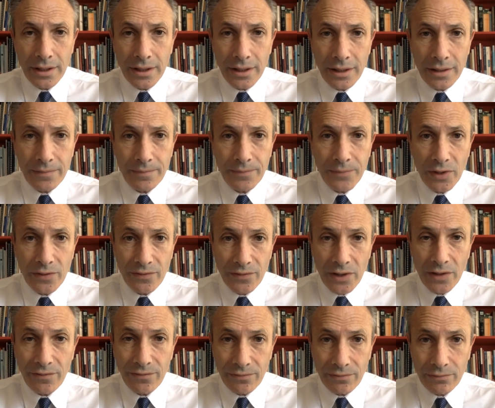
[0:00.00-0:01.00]

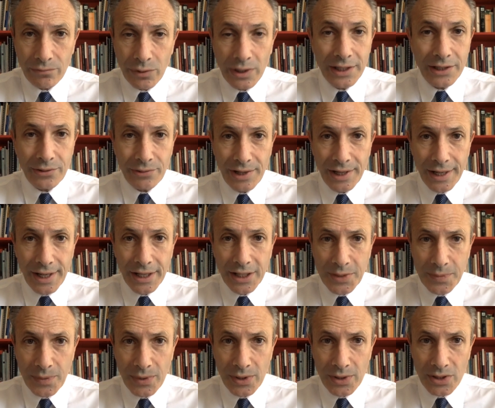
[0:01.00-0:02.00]
of really great
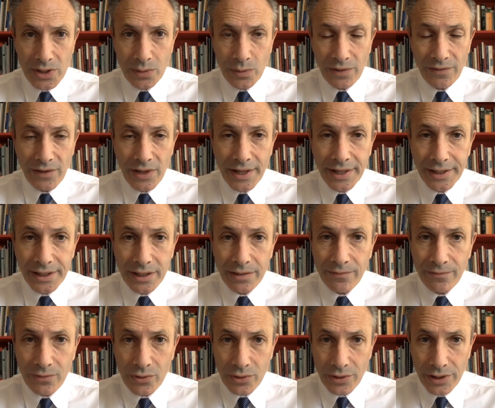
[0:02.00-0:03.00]
experts that we've lined
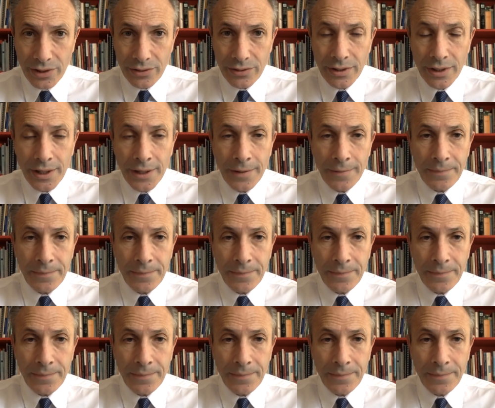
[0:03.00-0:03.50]
up for you.